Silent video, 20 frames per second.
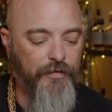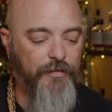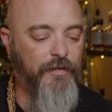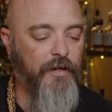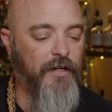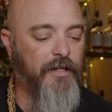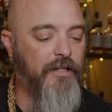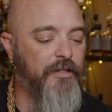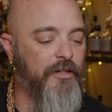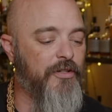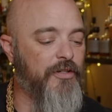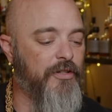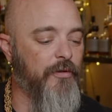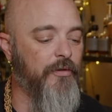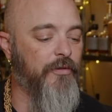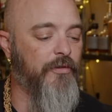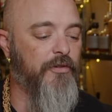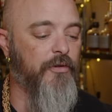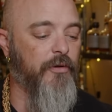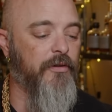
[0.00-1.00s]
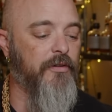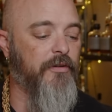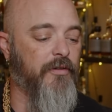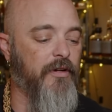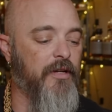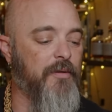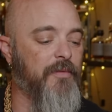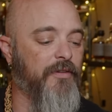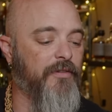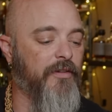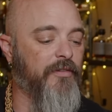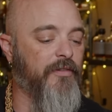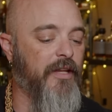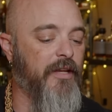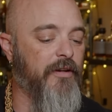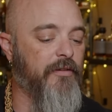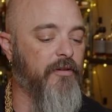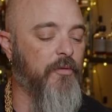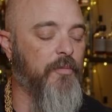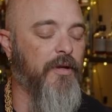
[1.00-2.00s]
funny to choose George Remus as a
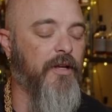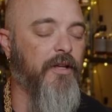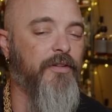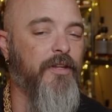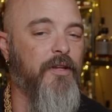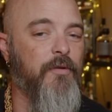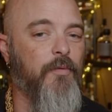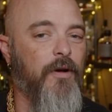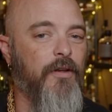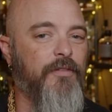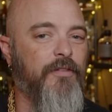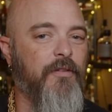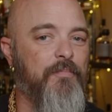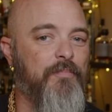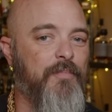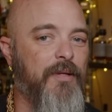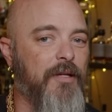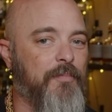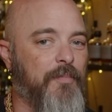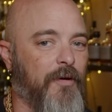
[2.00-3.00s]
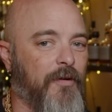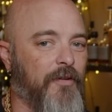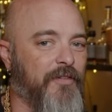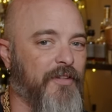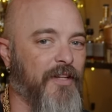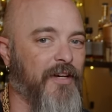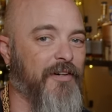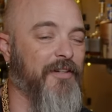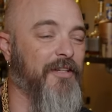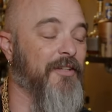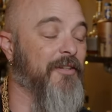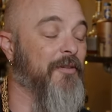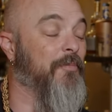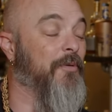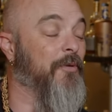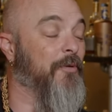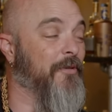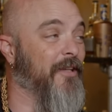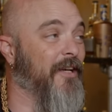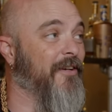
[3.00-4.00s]
hero because he was a big personality in
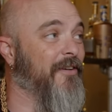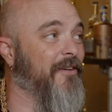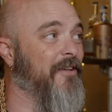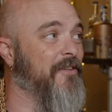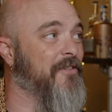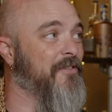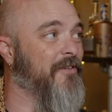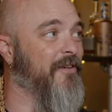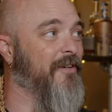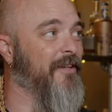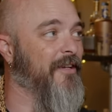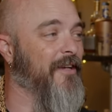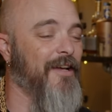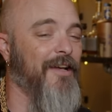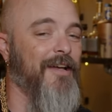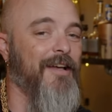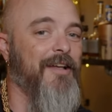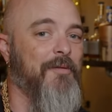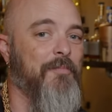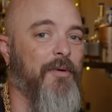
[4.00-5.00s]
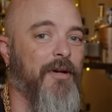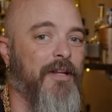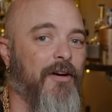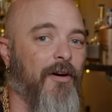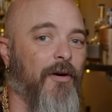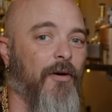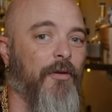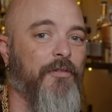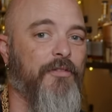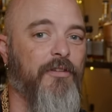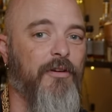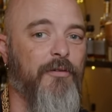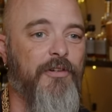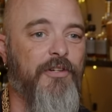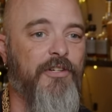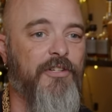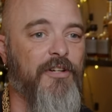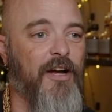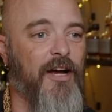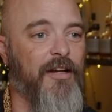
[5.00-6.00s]
bootlegger history, mm -hmm. but he also
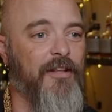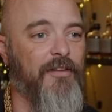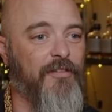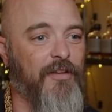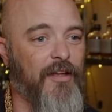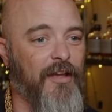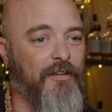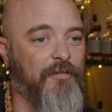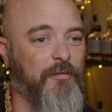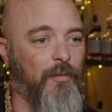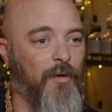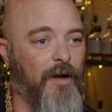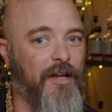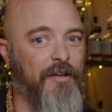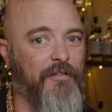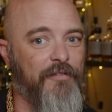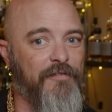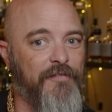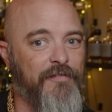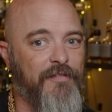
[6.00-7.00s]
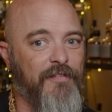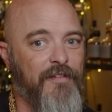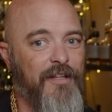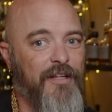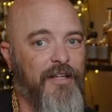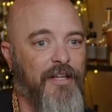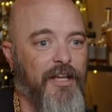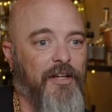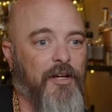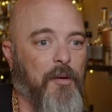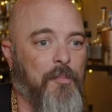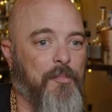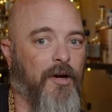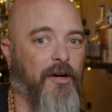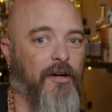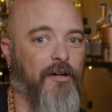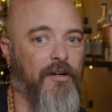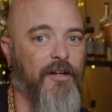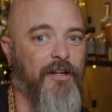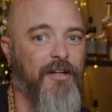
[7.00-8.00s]
shot his ex-wife in a
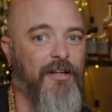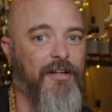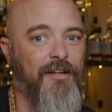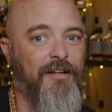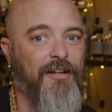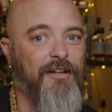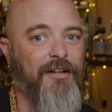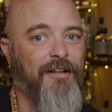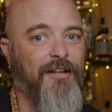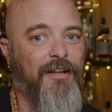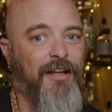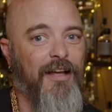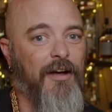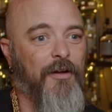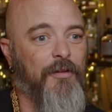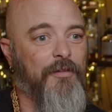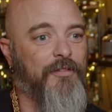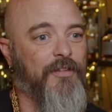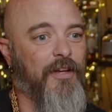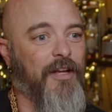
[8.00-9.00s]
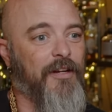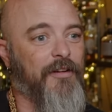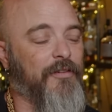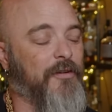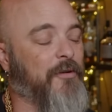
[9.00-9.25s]
park yeah. outside of a